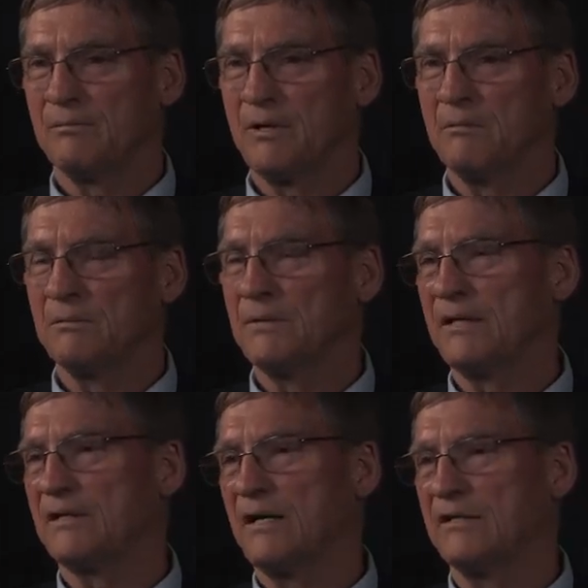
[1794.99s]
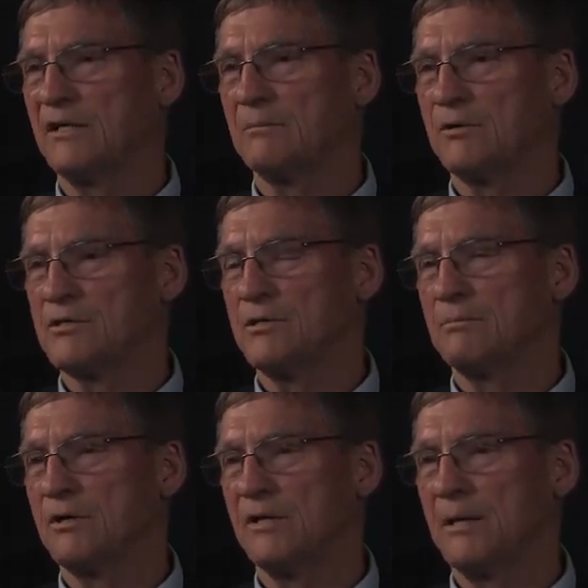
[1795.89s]
probably not the ideal person to
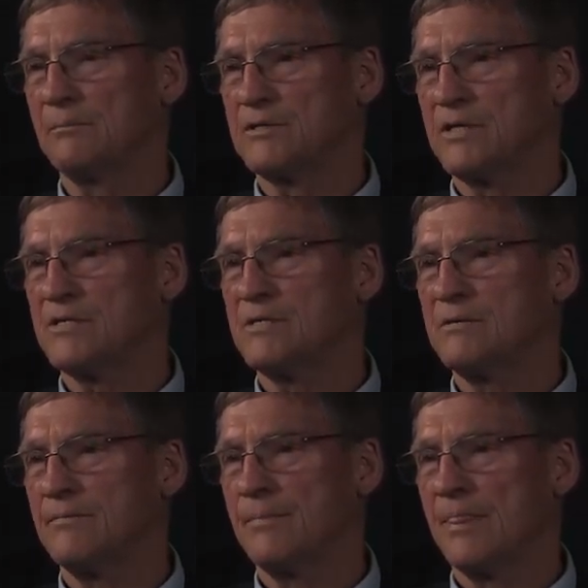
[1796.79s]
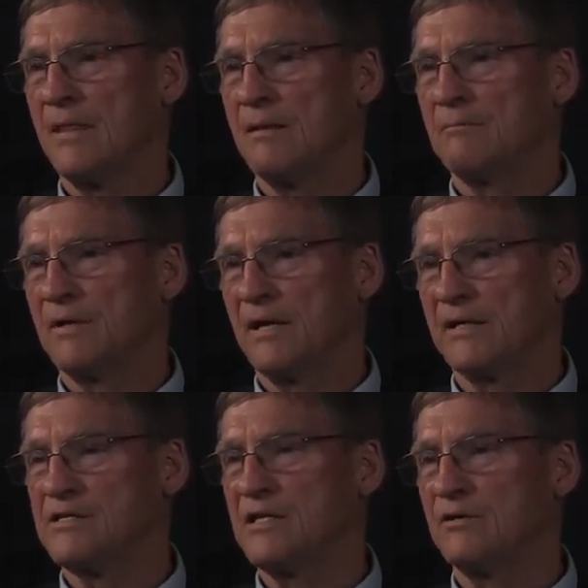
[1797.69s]
put in that position, but I
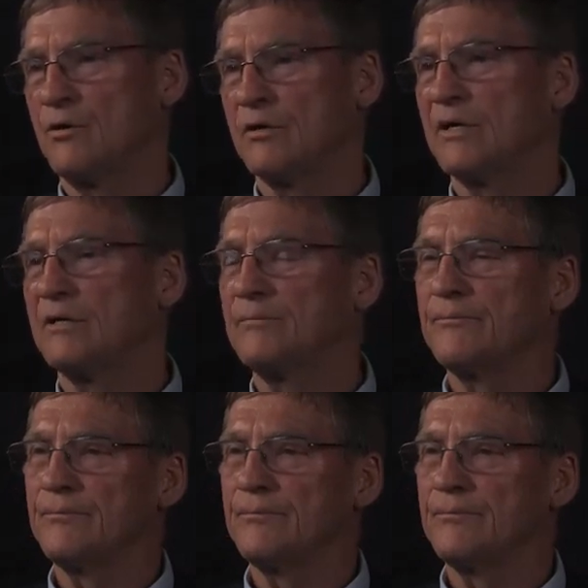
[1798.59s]
guess he'd earned it.